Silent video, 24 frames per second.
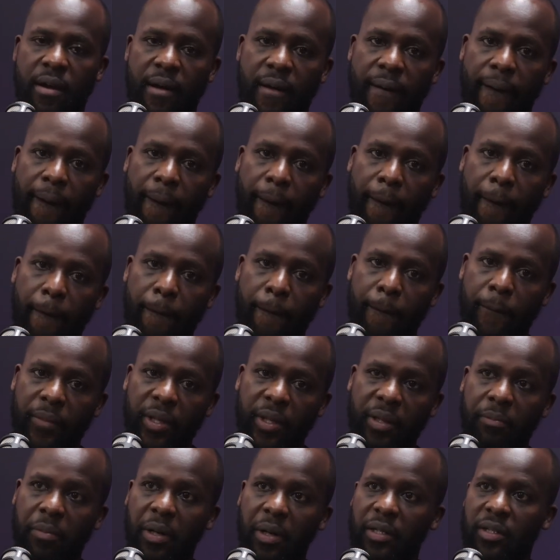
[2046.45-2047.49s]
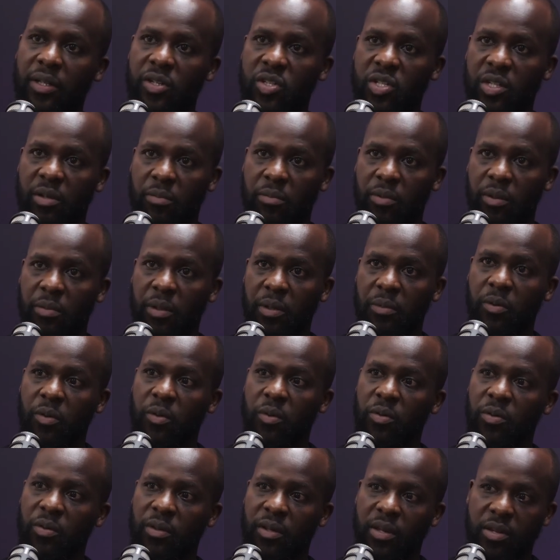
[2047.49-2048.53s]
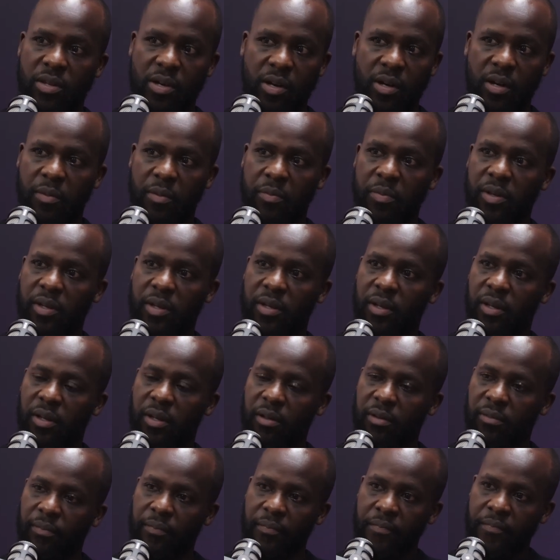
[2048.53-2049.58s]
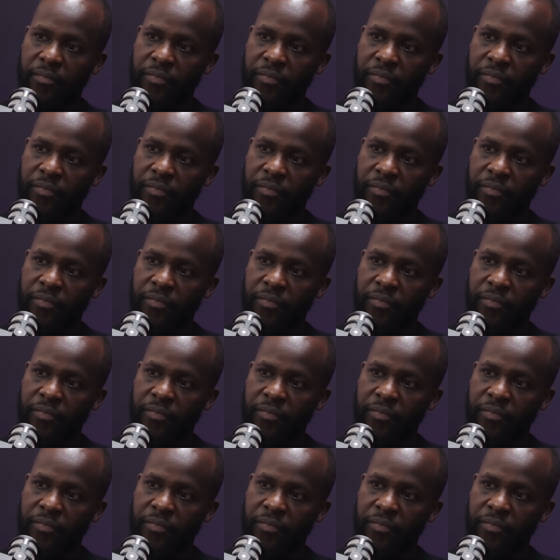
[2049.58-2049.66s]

in partnership with people who do the therapy and